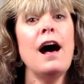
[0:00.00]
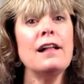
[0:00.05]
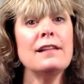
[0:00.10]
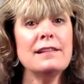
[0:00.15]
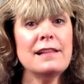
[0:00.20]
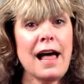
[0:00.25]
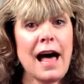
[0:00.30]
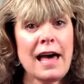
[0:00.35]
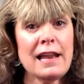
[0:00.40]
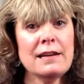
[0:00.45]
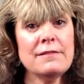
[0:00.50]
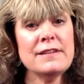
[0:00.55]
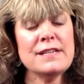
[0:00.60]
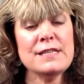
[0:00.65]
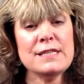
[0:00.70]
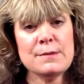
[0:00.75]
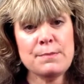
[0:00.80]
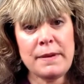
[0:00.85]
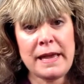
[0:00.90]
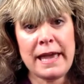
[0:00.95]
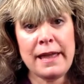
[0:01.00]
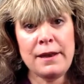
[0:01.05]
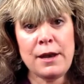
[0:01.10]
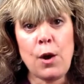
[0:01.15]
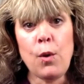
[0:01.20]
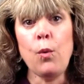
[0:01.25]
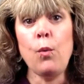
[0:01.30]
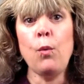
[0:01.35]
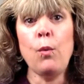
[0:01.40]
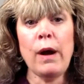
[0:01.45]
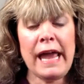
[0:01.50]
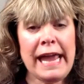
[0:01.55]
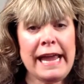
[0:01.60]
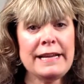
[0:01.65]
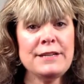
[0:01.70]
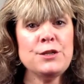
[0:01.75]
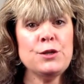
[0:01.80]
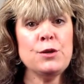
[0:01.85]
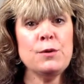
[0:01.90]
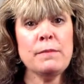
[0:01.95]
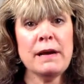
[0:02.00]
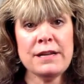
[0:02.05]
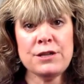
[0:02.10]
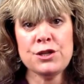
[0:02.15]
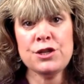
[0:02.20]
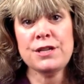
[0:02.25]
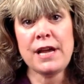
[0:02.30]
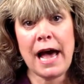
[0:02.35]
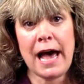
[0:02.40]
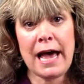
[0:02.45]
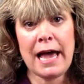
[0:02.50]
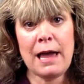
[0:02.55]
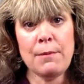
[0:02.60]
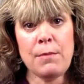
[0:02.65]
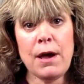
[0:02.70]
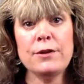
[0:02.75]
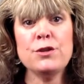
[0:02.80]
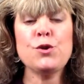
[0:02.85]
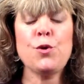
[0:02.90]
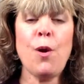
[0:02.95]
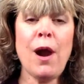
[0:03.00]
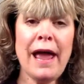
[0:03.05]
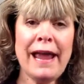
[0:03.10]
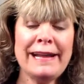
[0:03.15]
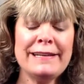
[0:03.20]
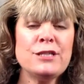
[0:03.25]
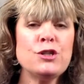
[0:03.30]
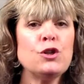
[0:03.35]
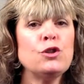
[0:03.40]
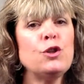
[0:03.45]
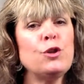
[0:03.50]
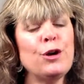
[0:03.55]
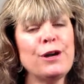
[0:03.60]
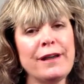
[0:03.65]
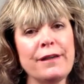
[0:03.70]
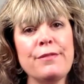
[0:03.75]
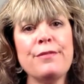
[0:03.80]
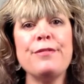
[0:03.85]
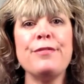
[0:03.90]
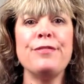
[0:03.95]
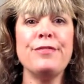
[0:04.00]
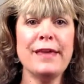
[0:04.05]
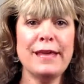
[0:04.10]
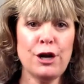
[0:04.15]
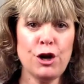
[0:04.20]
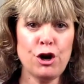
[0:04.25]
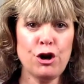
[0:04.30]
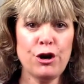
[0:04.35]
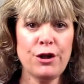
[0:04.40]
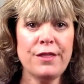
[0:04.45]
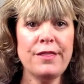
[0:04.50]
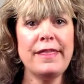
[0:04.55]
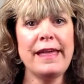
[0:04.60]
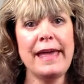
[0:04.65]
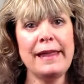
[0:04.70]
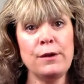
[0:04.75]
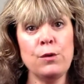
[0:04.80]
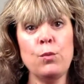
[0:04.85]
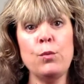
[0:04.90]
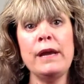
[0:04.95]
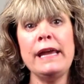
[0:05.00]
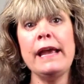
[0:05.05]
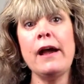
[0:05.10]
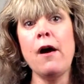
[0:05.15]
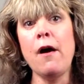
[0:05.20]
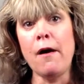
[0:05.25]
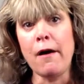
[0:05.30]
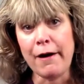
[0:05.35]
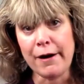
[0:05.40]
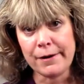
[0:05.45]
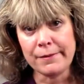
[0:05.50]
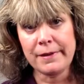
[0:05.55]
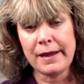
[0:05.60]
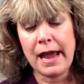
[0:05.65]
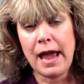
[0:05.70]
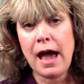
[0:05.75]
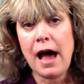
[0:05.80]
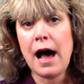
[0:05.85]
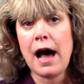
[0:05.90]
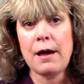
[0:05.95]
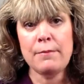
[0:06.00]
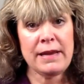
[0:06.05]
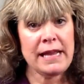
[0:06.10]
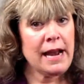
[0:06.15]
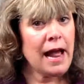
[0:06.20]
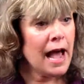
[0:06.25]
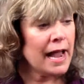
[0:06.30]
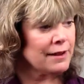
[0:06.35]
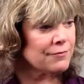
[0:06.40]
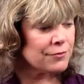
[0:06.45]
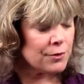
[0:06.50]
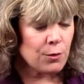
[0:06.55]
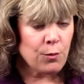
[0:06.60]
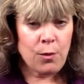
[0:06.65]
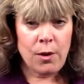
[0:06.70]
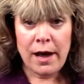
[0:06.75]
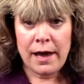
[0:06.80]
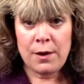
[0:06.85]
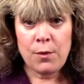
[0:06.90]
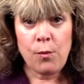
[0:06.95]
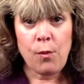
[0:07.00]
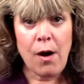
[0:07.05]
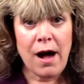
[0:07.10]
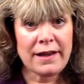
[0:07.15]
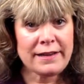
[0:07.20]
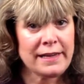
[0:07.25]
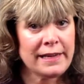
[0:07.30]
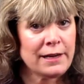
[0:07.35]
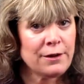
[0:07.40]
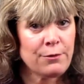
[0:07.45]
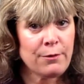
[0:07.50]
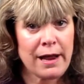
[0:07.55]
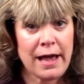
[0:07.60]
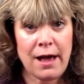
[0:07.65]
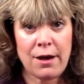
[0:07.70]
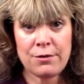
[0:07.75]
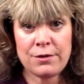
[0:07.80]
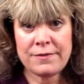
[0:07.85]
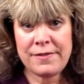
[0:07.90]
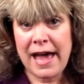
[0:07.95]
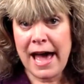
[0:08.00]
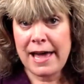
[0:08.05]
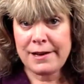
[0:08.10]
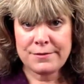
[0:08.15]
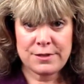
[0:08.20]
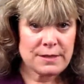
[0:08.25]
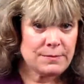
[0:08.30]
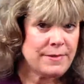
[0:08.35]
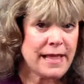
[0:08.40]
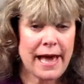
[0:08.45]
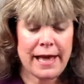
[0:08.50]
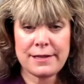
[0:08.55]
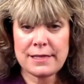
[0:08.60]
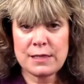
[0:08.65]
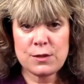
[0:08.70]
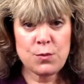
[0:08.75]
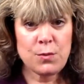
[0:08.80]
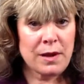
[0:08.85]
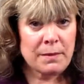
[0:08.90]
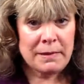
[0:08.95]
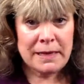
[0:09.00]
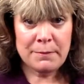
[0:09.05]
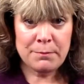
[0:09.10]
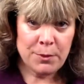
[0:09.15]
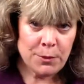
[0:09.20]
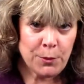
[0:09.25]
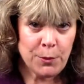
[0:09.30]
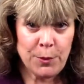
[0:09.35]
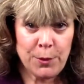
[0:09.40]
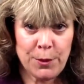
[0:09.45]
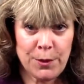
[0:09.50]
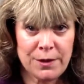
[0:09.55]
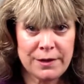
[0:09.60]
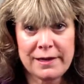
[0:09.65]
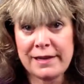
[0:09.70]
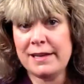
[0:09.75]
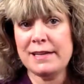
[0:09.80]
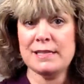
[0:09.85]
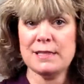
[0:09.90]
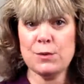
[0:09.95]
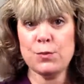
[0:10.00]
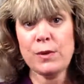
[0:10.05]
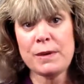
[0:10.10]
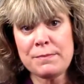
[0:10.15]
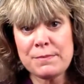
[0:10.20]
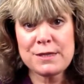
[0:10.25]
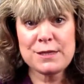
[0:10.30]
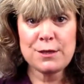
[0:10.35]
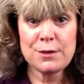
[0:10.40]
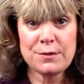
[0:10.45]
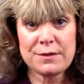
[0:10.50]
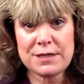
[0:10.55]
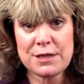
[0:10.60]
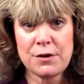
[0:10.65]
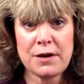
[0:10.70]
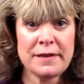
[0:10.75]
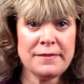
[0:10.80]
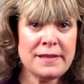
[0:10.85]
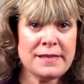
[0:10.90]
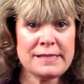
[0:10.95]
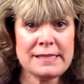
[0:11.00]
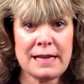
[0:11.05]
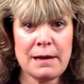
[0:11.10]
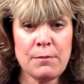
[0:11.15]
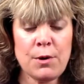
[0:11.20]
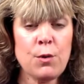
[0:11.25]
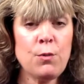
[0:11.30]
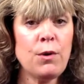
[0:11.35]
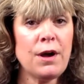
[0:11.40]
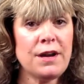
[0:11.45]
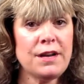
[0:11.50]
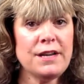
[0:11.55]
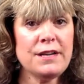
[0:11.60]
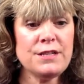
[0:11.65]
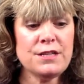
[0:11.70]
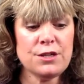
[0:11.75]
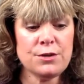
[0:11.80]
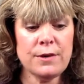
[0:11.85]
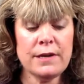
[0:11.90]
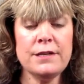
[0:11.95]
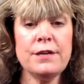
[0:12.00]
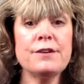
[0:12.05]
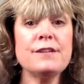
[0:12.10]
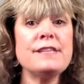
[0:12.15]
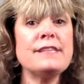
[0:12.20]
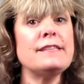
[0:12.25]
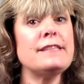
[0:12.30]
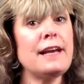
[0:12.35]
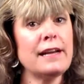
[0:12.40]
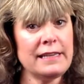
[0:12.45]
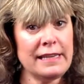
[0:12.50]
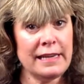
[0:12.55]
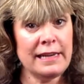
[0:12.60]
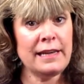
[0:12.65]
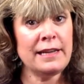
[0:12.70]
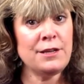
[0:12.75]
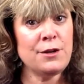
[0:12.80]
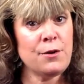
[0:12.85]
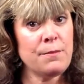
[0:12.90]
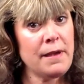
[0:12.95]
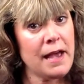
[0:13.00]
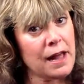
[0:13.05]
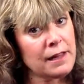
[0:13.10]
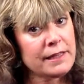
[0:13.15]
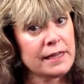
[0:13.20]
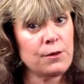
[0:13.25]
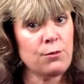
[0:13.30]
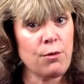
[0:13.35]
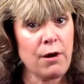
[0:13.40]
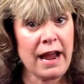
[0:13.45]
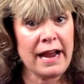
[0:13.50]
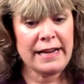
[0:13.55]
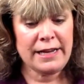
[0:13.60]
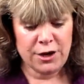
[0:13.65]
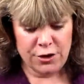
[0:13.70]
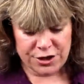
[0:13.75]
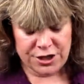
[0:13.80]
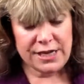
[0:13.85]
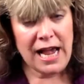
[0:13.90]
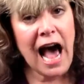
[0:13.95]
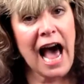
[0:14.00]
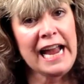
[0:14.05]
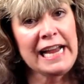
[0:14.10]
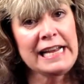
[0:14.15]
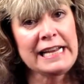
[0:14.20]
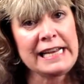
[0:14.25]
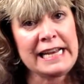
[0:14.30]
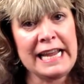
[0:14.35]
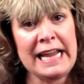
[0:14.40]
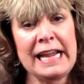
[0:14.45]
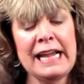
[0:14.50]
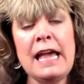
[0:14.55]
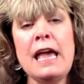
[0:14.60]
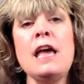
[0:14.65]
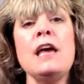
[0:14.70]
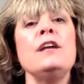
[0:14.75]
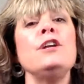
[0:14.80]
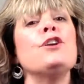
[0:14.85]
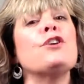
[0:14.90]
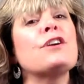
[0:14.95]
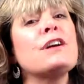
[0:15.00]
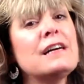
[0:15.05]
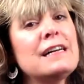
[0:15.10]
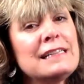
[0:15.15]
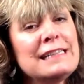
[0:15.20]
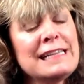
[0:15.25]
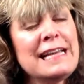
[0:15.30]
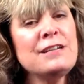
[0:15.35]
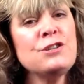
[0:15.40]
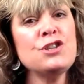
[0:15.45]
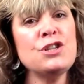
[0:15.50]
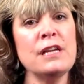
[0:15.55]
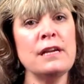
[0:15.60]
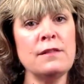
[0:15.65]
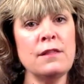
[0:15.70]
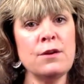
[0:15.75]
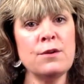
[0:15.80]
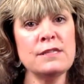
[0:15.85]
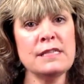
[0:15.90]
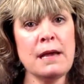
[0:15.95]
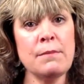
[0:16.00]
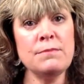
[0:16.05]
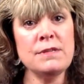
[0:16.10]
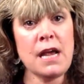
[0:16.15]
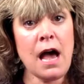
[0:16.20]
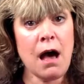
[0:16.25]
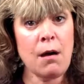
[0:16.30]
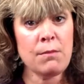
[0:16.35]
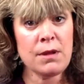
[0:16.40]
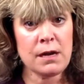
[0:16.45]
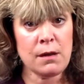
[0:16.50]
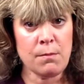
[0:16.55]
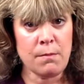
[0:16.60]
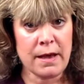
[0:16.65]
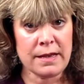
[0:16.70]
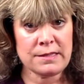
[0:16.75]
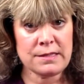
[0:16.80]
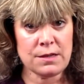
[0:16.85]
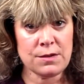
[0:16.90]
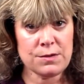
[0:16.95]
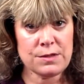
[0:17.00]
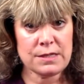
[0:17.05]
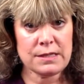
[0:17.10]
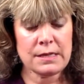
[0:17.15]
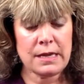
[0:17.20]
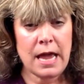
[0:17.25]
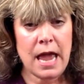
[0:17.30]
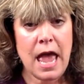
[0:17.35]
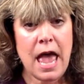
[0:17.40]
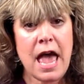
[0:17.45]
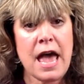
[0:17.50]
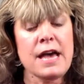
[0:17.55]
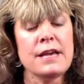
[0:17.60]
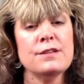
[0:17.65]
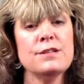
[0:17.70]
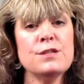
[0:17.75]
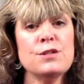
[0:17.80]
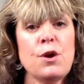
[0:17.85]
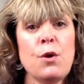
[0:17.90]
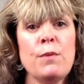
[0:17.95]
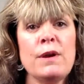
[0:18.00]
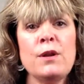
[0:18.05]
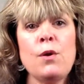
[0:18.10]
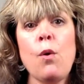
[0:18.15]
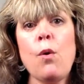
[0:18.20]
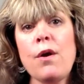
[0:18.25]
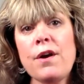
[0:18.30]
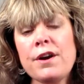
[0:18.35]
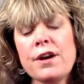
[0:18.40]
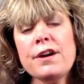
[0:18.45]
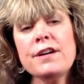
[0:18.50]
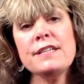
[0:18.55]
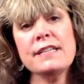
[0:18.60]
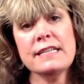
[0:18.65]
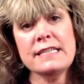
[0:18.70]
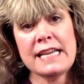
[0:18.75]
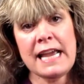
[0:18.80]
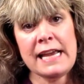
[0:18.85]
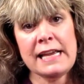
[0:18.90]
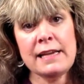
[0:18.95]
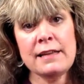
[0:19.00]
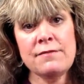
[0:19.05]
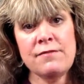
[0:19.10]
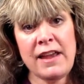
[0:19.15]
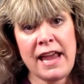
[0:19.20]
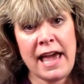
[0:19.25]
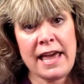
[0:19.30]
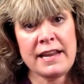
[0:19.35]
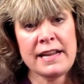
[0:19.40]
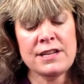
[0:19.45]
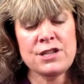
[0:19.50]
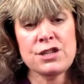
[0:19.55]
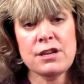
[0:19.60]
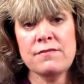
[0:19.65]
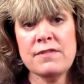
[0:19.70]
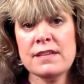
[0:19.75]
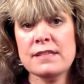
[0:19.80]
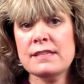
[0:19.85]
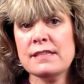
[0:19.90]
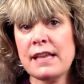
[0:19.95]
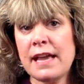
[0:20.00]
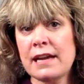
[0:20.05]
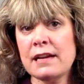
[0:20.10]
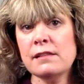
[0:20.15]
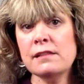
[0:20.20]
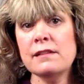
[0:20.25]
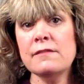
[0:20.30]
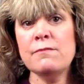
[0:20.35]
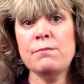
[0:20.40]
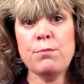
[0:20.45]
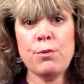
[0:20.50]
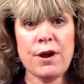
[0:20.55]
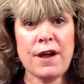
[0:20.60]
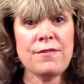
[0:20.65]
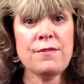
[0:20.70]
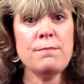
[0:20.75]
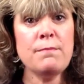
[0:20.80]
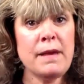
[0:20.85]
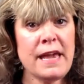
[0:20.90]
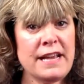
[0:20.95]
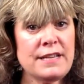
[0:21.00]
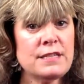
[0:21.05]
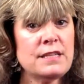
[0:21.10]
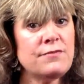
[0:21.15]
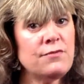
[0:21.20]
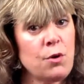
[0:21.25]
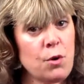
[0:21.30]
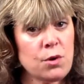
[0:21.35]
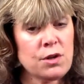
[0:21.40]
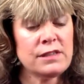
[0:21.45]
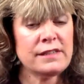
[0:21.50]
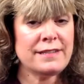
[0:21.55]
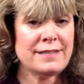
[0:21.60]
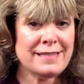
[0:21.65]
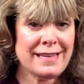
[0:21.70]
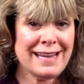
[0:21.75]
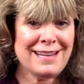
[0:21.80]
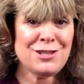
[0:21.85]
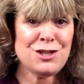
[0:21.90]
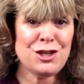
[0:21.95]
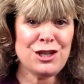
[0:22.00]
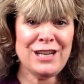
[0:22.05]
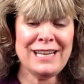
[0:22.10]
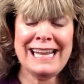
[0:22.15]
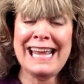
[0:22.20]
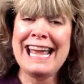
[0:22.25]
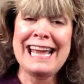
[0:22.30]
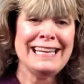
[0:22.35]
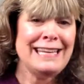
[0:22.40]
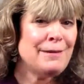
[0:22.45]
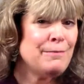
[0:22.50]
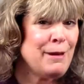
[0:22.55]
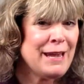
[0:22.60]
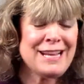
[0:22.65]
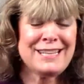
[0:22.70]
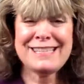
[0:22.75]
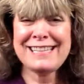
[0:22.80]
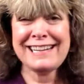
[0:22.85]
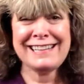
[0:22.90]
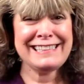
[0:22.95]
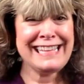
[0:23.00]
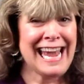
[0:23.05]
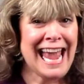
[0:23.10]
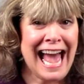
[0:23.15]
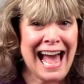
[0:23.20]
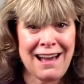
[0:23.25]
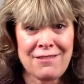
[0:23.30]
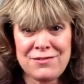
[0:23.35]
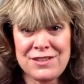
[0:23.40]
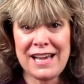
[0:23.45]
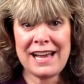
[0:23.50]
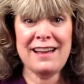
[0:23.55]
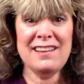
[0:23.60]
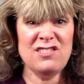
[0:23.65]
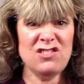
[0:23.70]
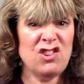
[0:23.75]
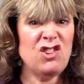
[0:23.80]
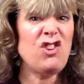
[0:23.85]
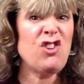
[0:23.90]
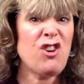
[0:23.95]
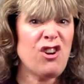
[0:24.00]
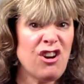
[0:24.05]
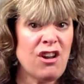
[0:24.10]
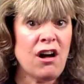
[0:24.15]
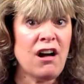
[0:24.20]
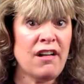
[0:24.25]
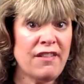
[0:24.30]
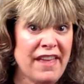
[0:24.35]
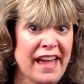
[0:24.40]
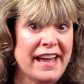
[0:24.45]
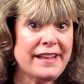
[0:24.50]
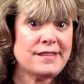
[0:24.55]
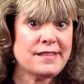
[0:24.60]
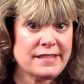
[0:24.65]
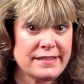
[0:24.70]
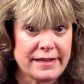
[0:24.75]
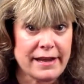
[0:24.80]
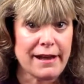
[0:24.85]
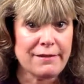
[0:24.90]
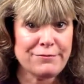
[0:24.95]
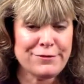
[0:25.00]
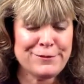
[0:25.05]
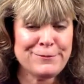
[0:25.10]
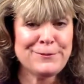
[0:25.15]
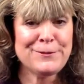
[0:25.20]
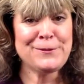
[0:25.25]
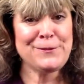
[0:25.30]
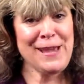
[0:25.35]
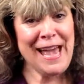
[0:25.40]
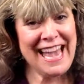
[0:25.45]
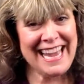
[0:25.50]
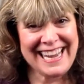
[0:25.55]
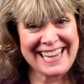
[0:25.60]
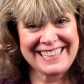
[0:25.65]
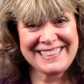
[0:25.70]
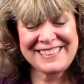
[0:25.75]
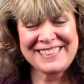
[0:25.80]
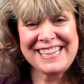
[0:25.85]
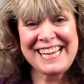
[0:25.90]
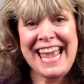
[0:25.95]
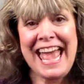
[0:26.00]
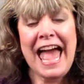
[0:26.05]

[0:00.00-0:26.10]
A lot of us spend way too much time trying to look thinner than we are. I mean, I, for one, walking around that swimming pool in a swimsuit during the summer, what are you doing? You're sucking in your belly, right? You're tightening, you're clenching those abdominal muscles. So in order to take advantage of the cycle of breath-based vocalization, you basically have to unlearn all that stuff, okay?